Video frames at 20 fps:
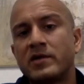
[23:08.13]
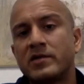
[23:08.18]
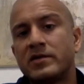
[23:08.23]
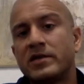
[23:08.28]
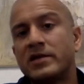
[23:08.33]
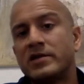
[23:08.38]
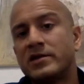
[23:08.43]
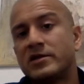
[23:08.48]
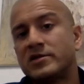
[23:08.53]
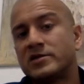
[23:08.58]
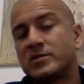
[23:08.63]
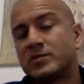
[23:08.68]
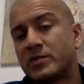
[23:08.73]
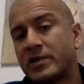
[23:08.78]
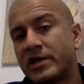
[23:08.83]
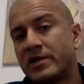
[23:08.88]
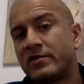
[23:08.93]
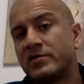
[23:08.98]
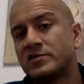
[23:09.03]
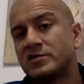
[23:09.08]
that there's
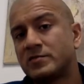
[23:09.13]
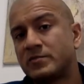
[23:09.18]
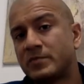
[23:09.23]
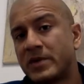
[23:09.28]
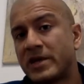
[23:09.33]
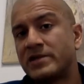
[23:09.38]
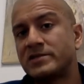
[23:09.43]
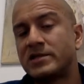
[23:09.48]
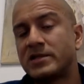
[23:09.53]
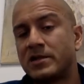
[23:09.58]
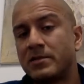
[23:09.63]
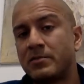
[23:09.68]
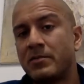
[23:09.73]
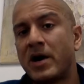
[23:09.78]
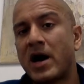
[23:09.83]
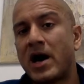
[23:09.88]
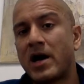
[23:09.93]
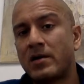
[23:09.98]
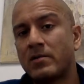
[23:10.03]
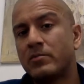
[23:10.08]
plenty of space at the
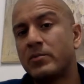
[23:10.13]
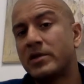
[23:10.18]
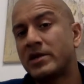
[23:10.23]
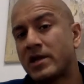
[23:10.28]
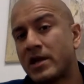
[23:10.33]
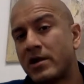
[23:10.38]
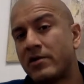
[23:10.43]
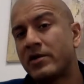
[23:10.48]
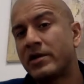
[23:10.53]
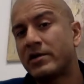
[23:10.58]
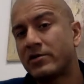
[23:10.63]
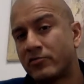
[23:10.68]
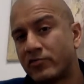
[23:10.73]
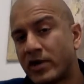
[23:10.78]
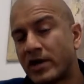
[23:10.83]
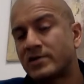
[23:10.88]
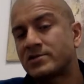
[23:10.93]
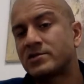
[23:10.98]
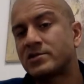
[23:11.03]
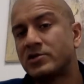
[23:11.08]
bottom, but Eric
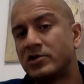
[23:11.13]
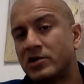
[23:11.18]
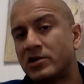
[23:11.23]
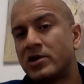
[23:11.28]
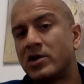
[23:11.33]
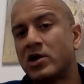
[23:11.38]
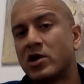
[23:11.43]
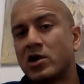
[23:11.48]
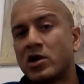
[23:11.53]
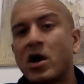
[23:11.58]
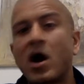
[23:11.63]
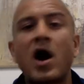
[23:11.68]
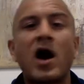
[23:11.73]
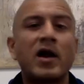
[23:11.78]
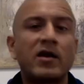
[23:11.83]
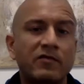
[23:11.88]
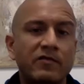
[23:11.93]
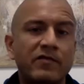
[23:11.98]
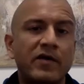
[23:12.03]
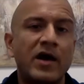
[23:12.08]
Drexler
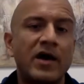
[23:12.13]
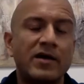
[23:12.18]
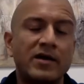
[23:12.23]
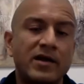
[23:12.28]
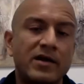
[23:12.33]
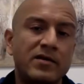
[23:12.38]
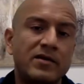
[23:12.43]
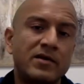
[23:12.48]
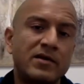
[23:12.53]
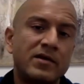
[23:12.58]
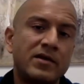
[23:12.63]
codified it,